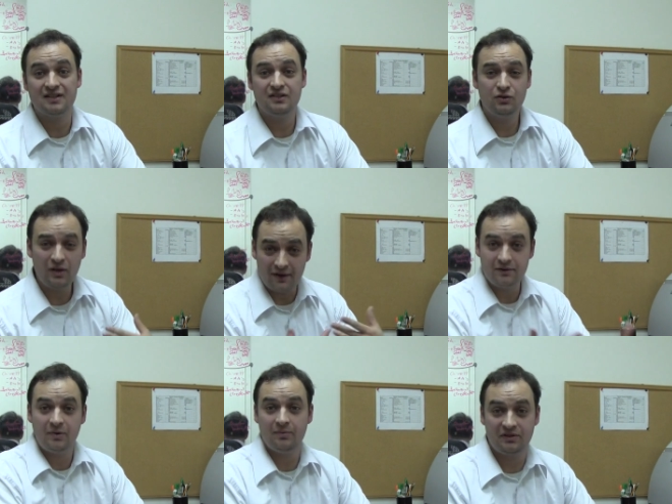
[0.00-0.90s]
And two, you have
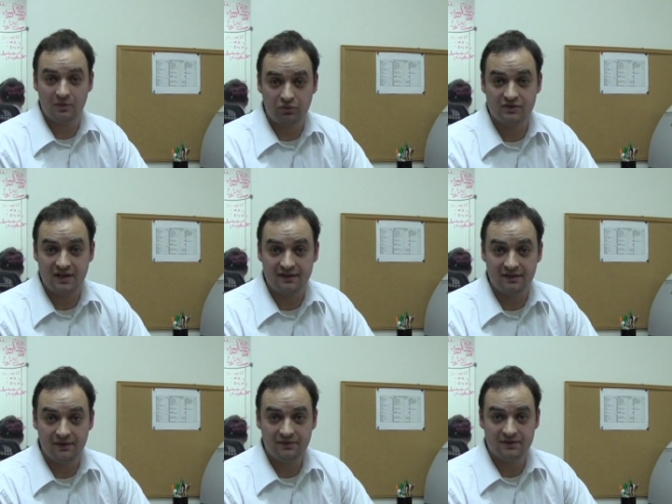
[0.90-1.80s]
to be able to
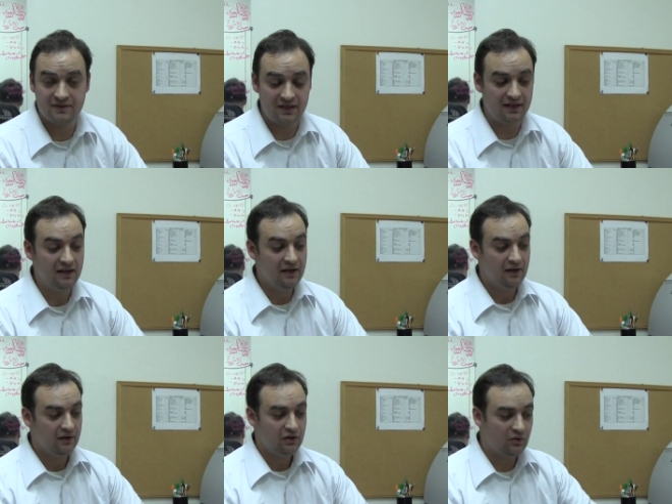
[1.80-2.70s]
present. You have to say,
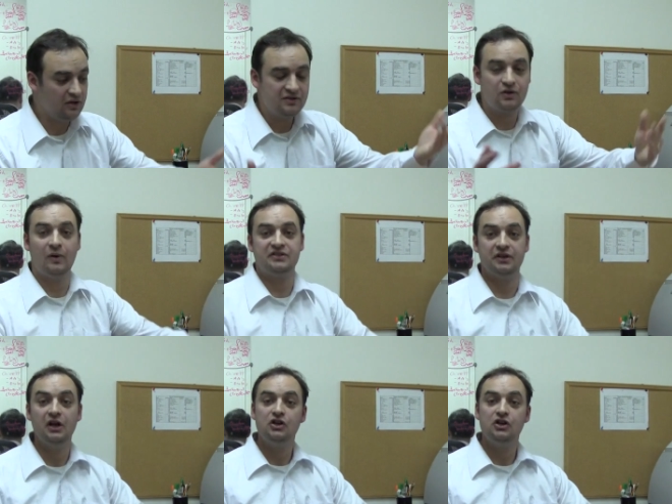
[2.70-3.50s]
you know, here's a question.